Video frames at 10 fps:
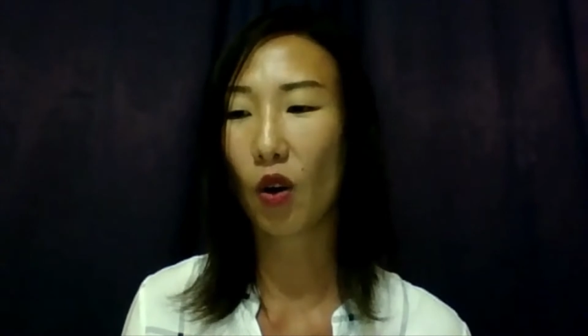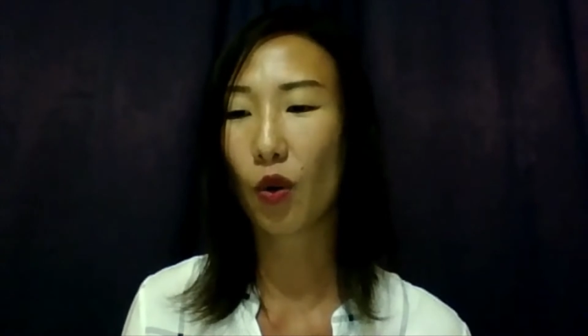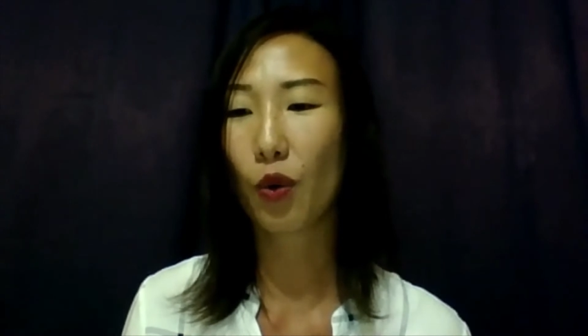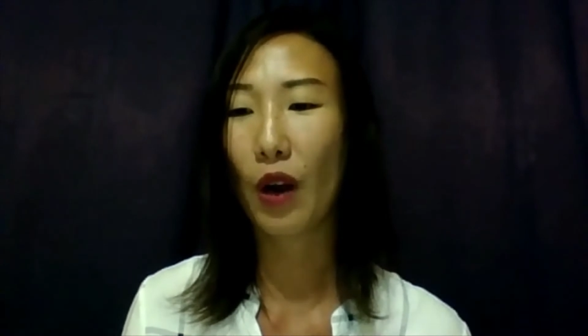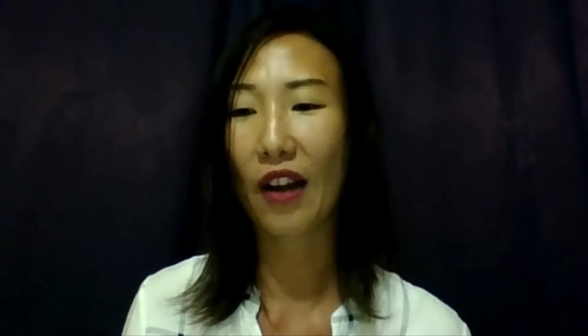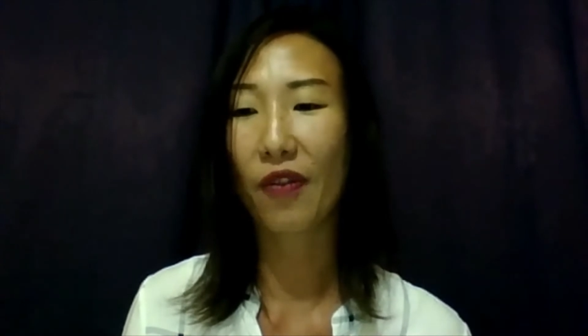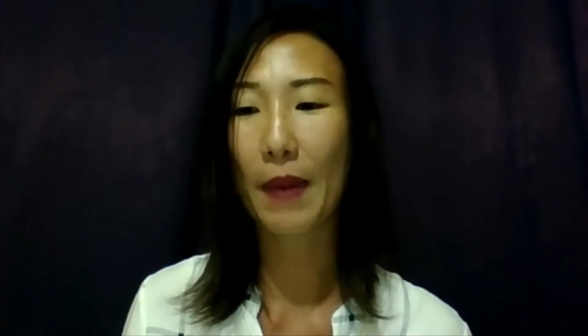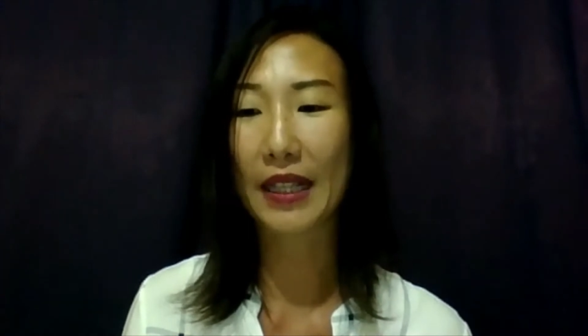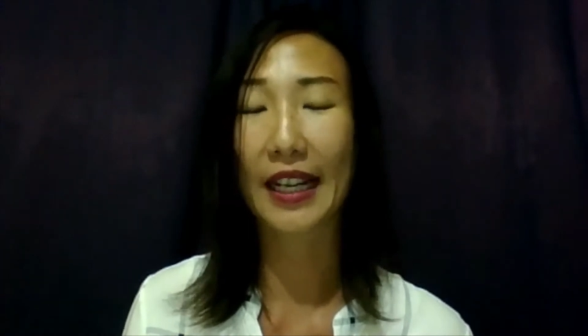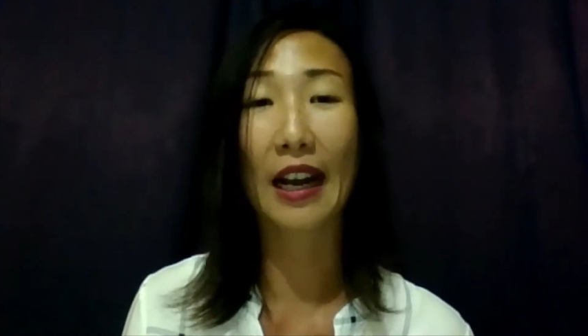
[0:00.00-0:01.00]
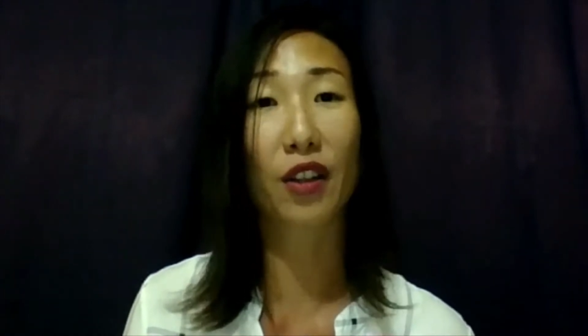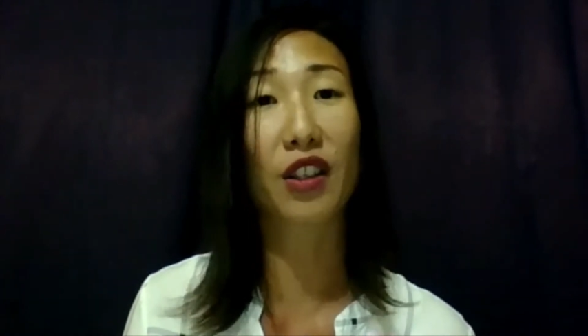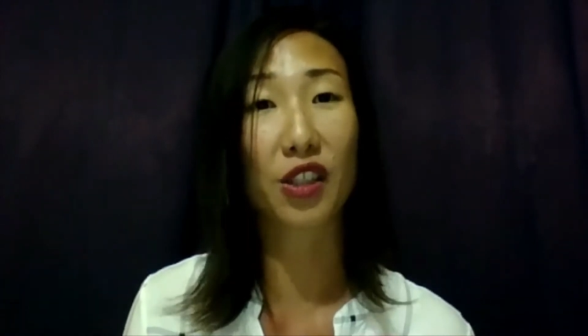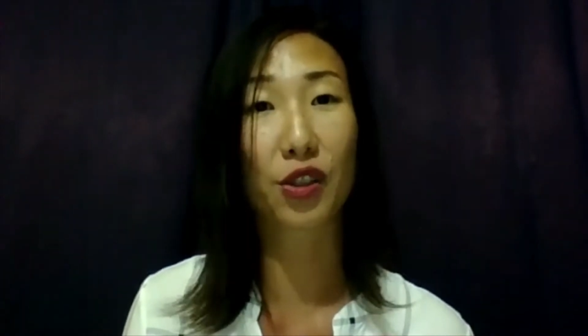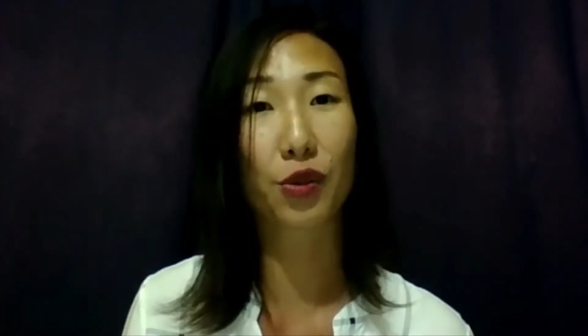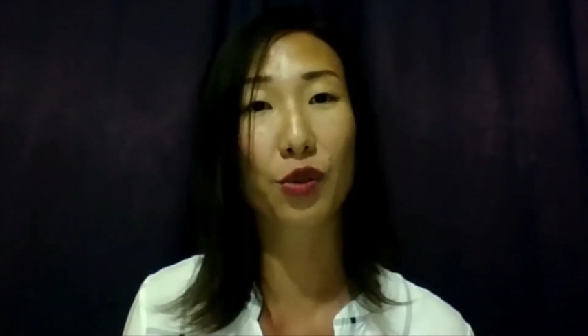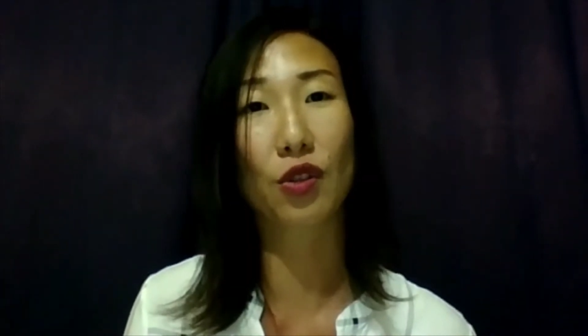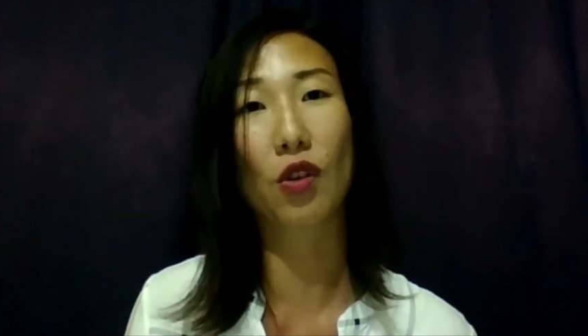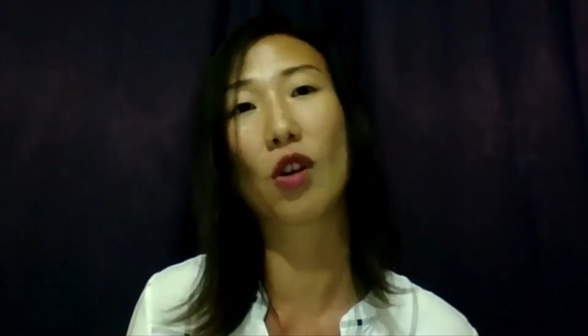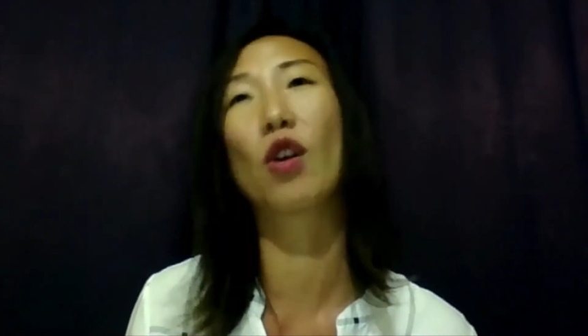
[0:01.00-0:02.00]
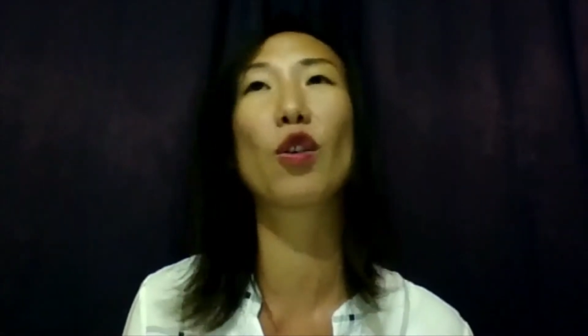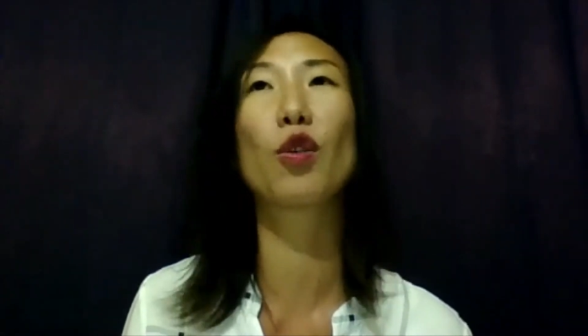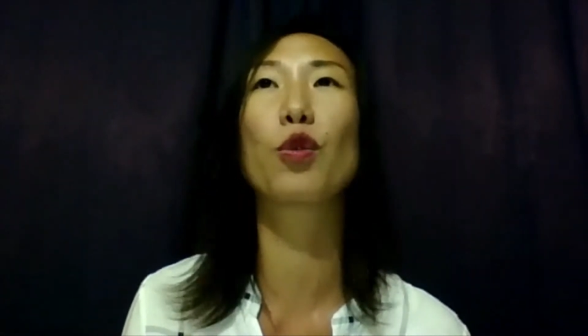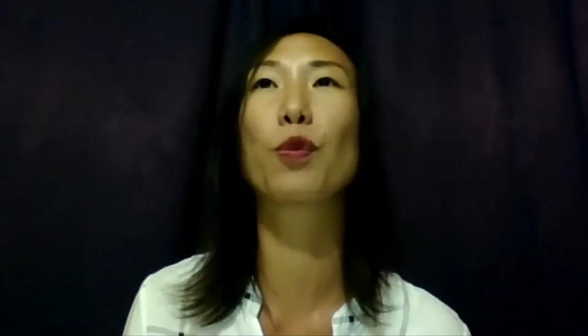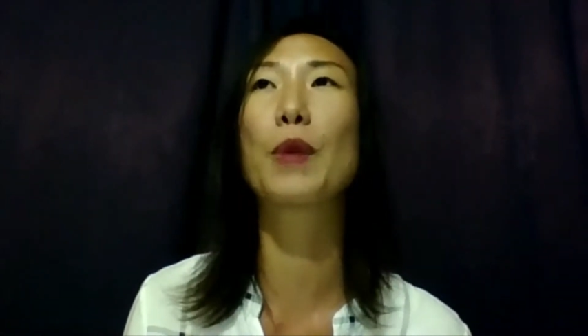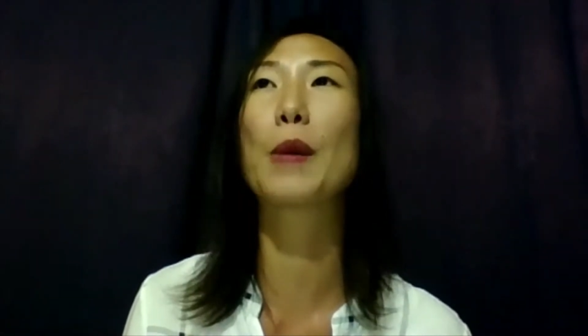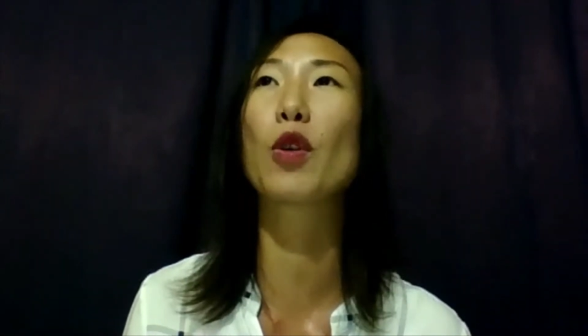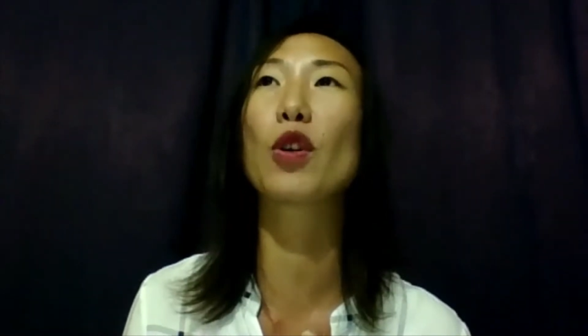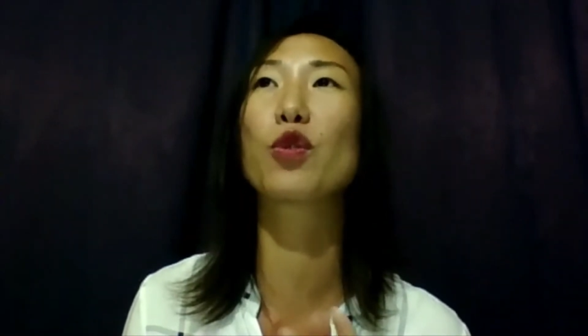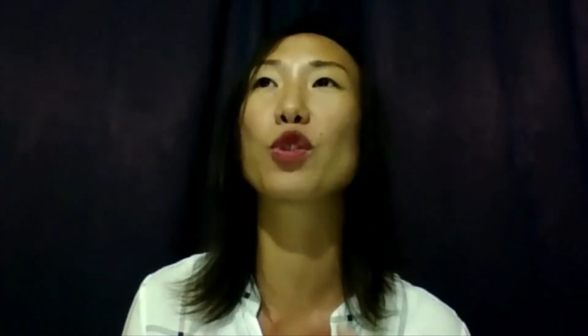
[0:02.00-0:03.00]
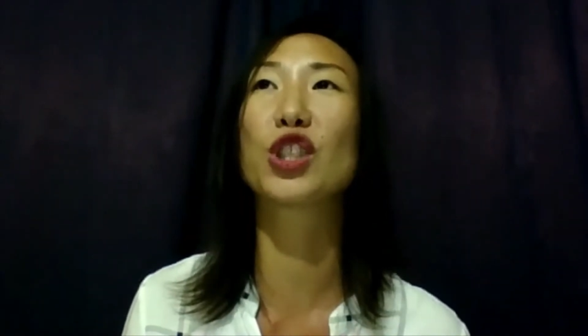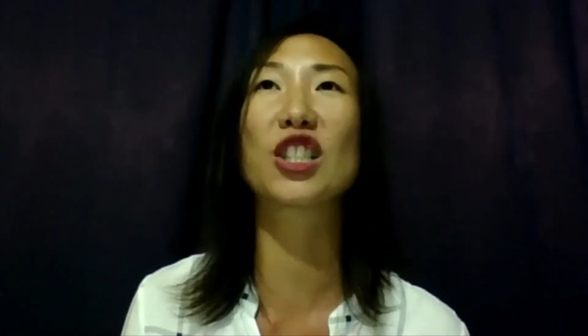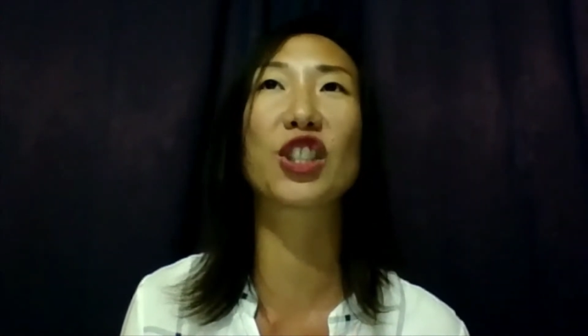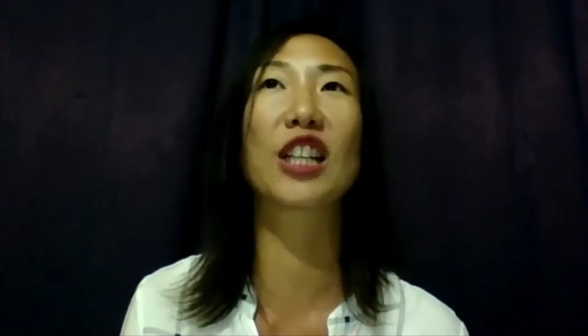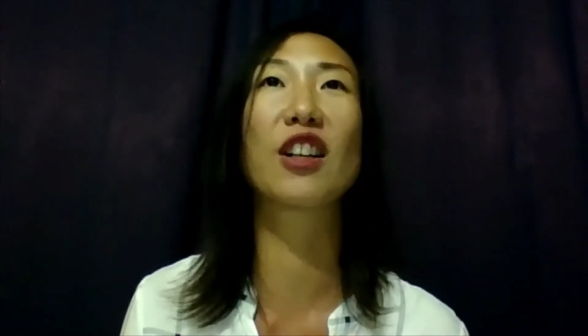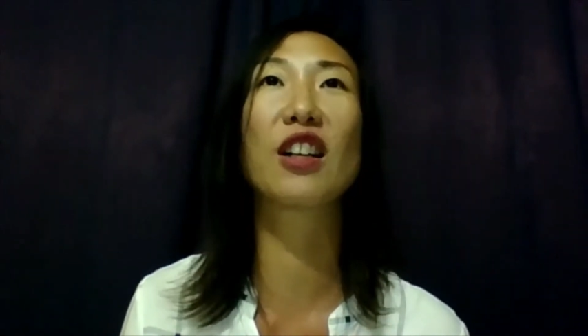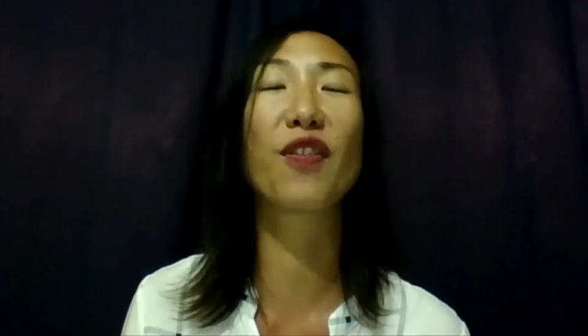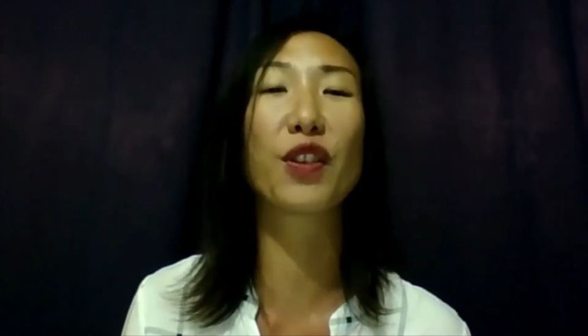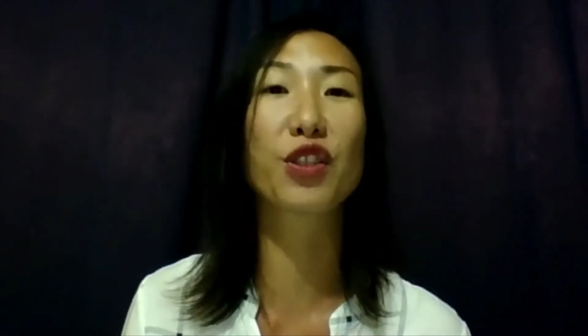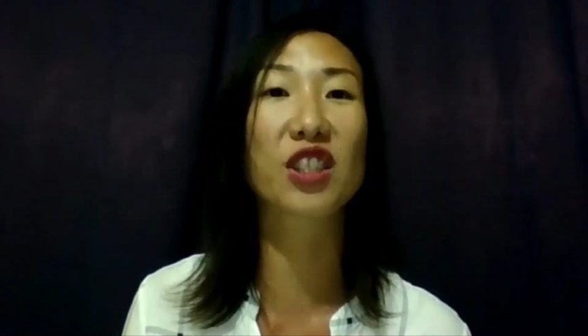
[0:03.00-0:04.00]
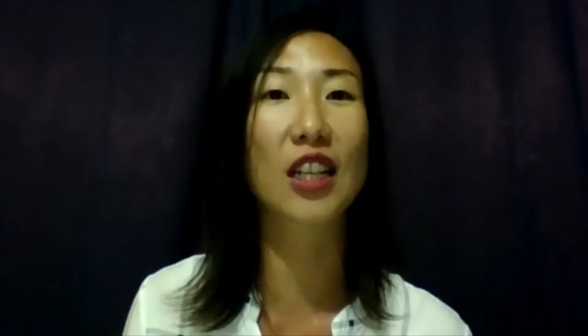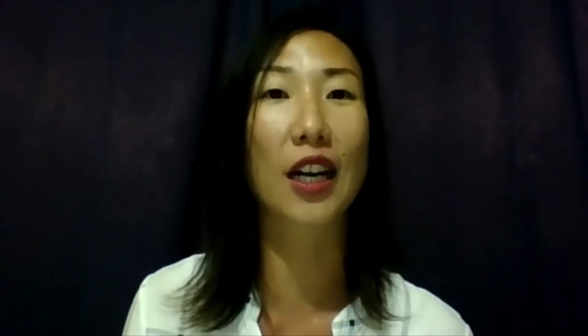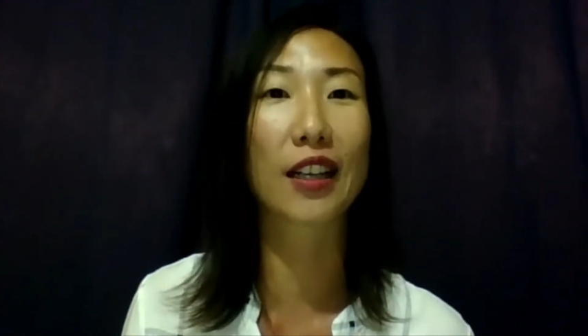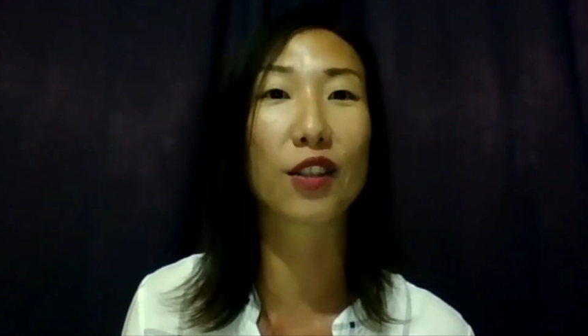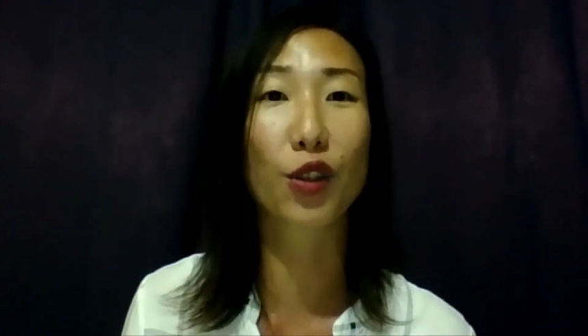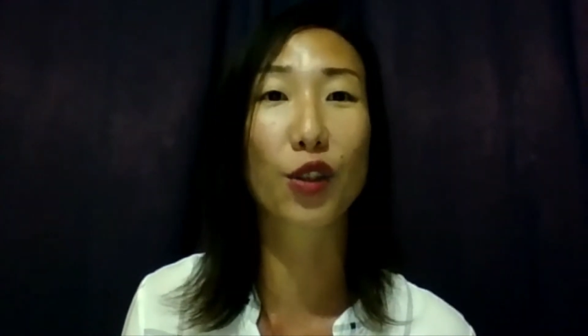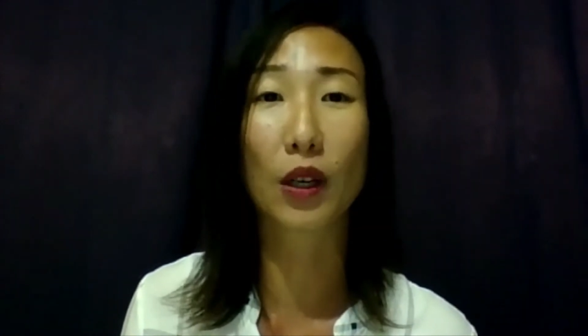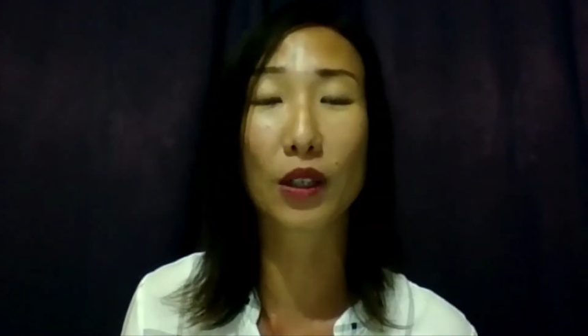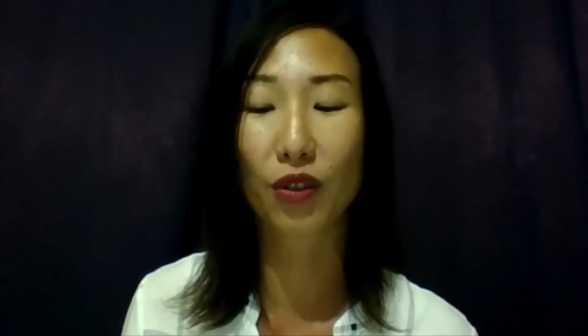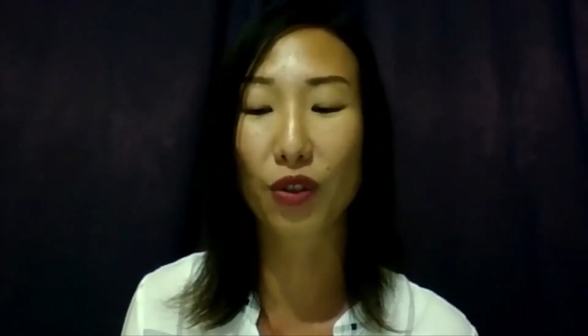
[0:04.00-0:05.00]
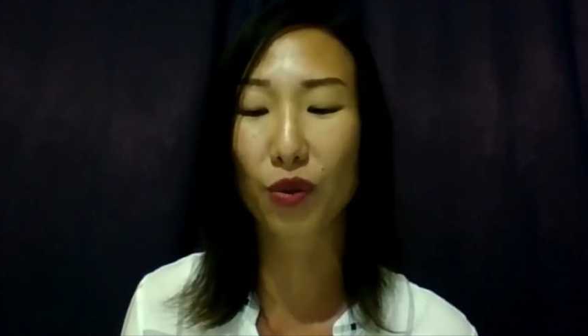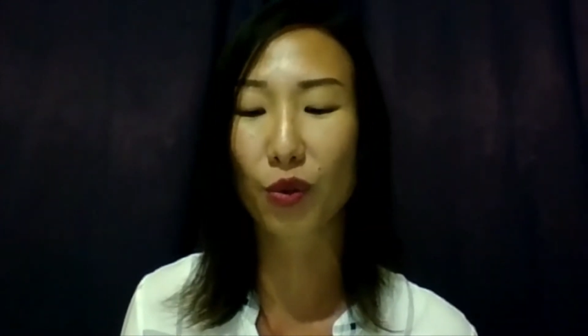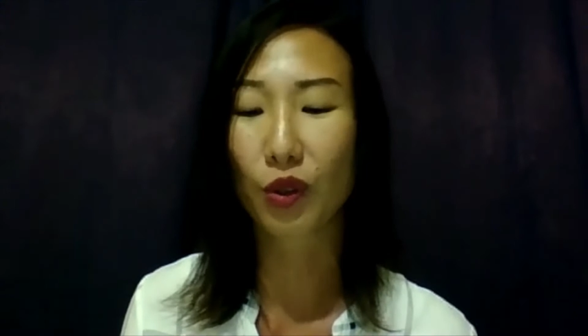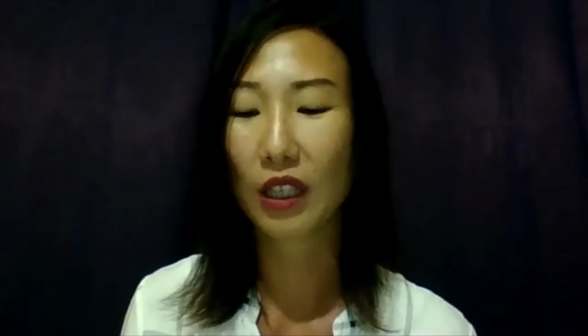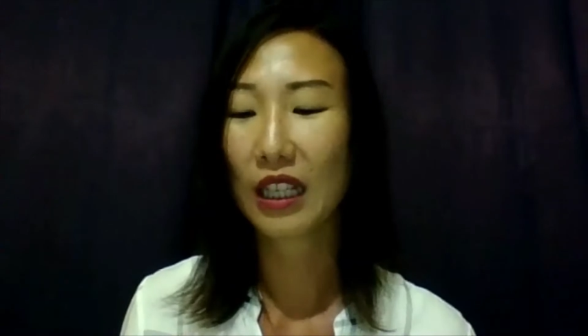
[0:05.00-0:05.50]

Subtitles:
who have mental health issues or who people who just generally feel stuck and don't know what to do.